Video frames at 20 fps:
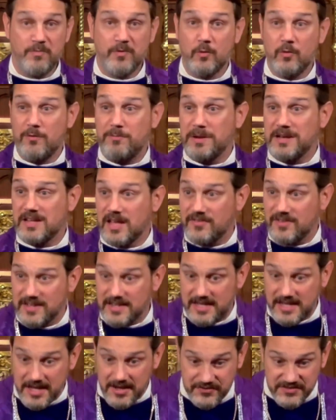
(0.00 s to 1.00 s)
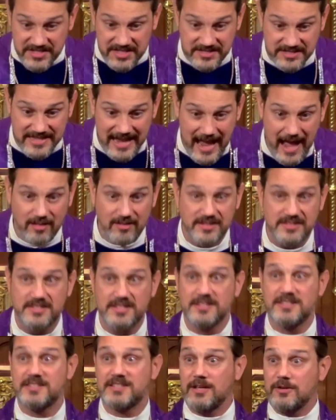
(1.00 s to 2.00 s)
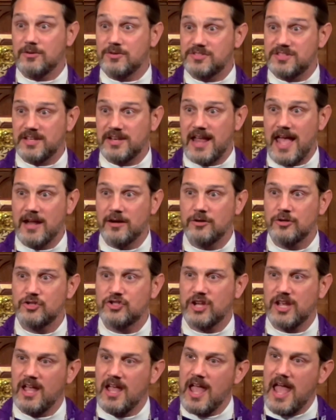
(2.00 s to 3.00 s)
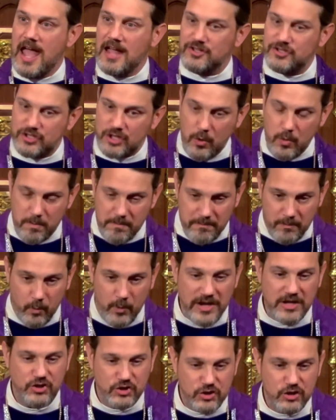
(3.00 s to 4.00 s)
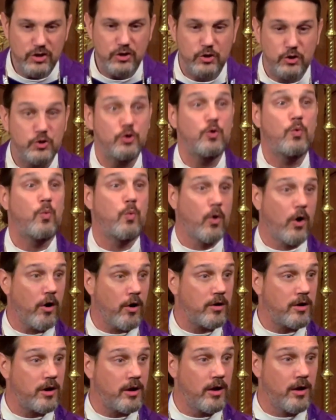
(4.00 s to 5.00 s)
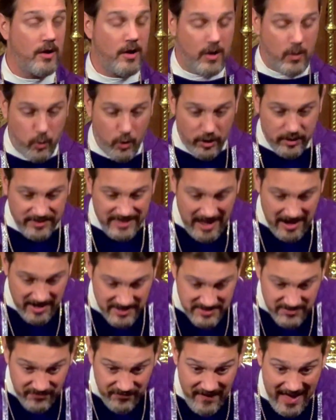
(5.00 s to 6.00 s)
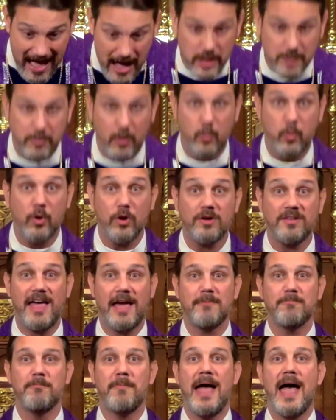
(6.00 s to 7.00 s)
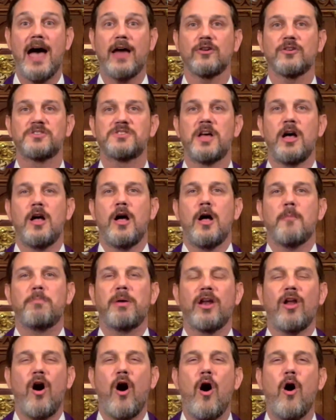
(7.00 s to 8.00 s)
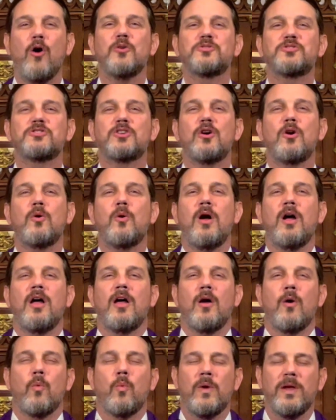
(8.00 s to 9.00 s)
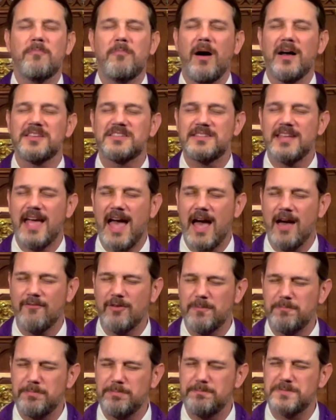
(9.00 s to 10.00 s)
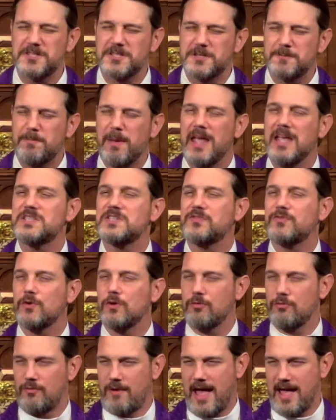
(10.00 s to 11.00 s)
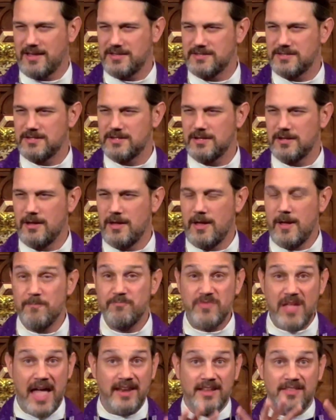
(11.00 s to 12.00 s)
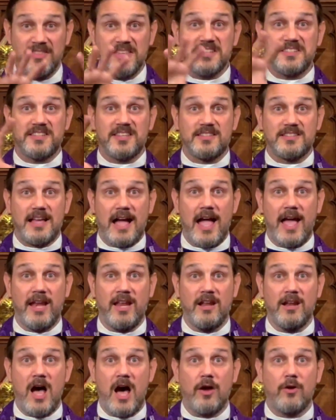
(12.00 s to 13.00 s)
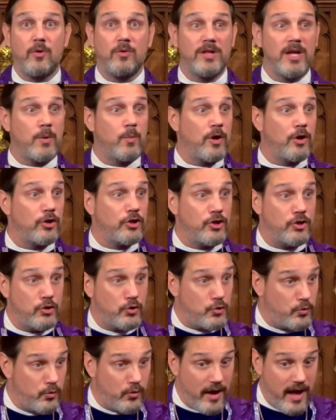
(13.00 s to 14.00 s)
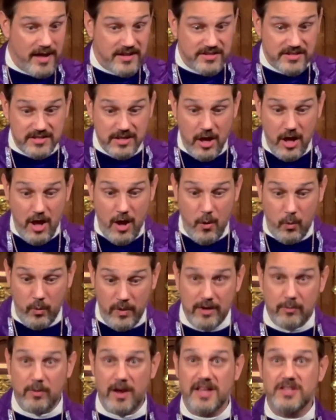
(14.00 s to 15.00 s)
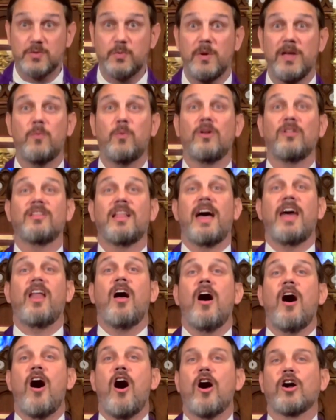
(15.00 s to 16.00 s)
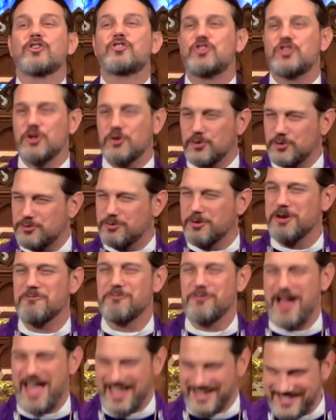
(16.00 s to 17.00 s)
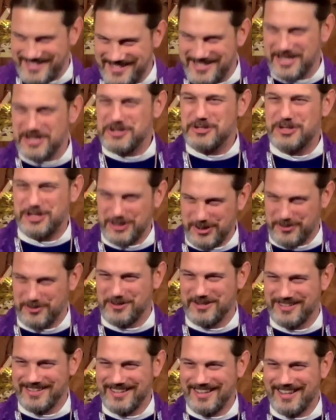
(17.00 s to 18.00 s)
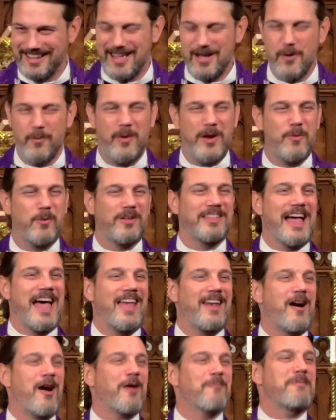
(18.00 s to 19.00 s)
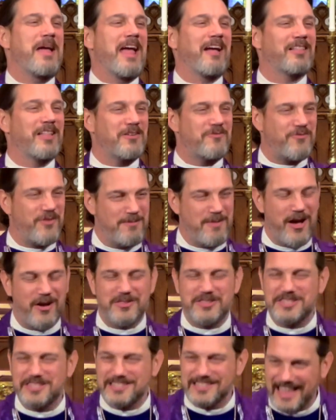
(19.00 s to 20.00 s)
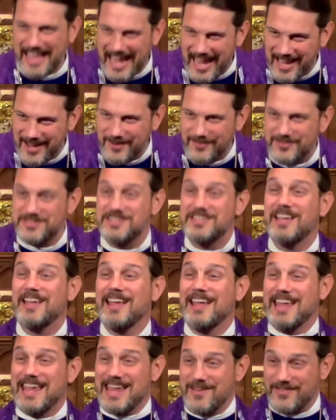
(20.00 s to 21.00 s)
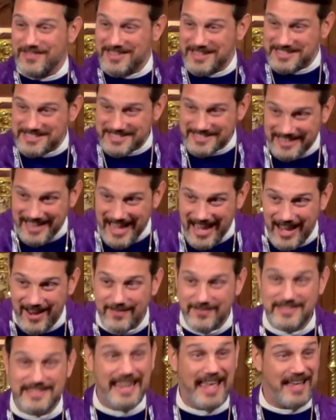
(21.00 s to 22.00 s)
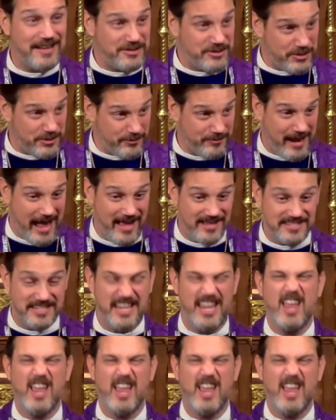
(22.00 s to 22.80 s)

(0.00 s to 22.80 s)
We've been given gifts and talents and skills and energy, and so we should do work that is valuable, work that matters, but also we must have a space for rest. And in this society, not only will you rest, we will let our children rest too. We will let our male and female slaves, even the slaves, get to rest.